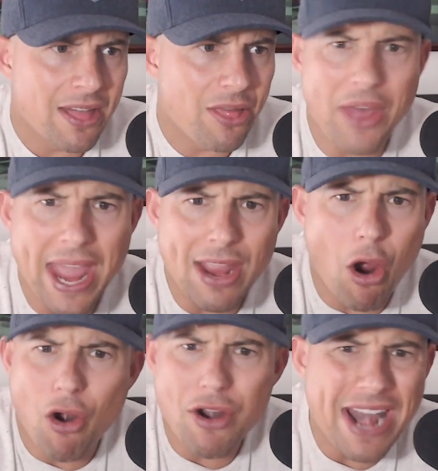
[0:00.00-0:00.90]
they
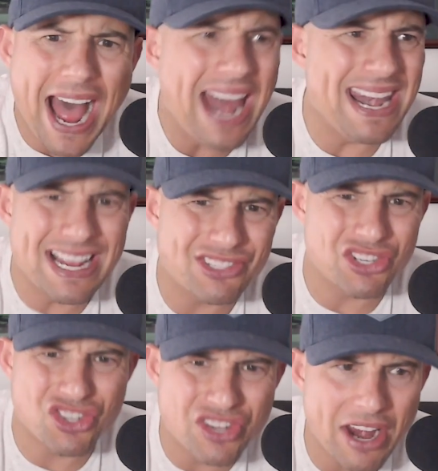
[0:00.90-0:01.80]
are not
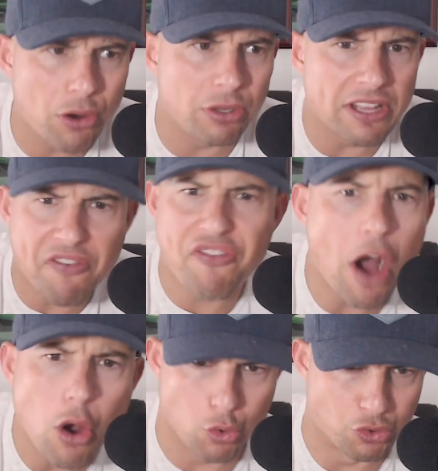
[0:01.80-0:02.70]
necessarily
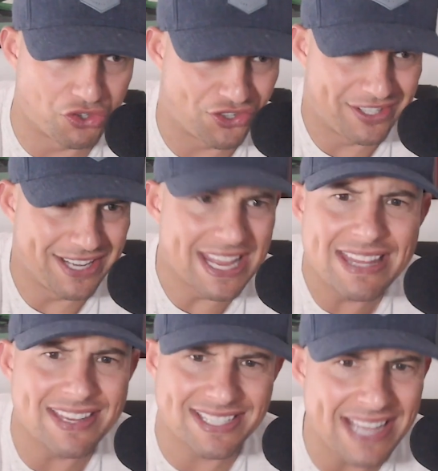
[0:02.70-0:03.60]
foes
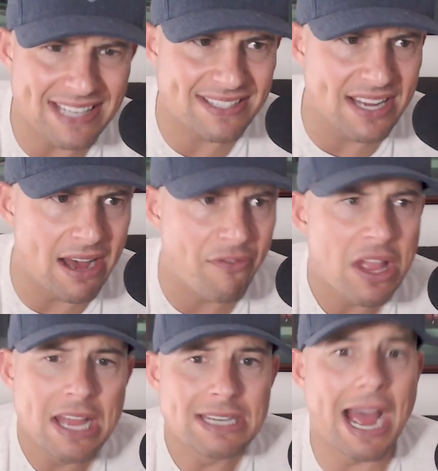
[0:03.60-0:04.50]
in the sense of
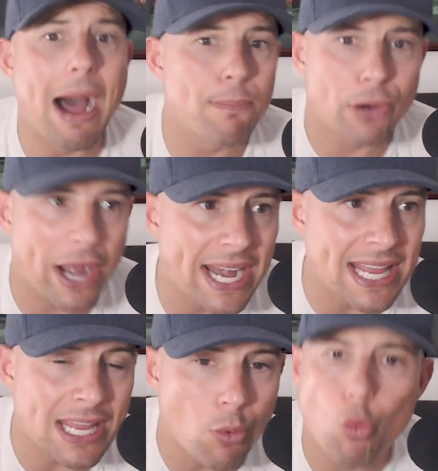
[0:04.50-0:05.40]
Tom
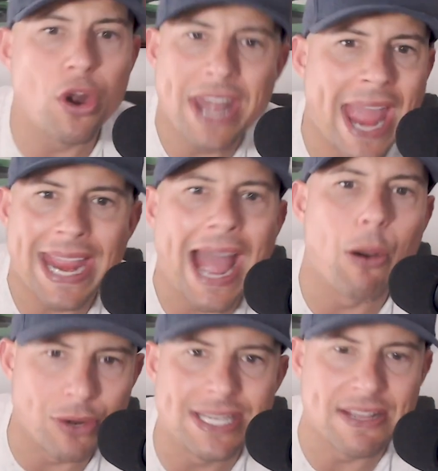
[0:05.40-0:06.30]
Brady wouldn't hang
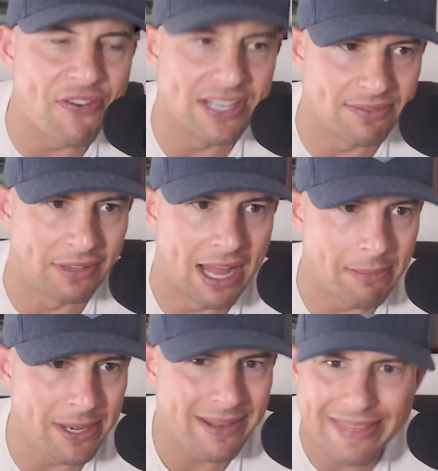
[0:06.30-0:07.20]
out with defensive
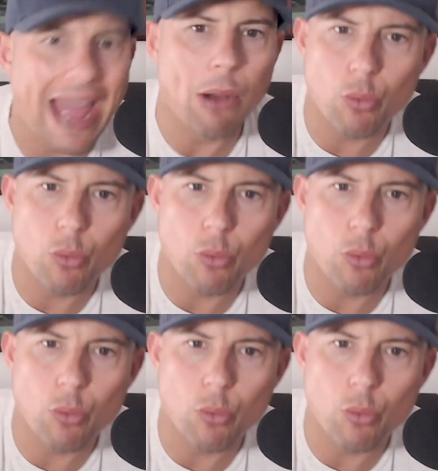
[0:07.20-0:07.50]
linemen. That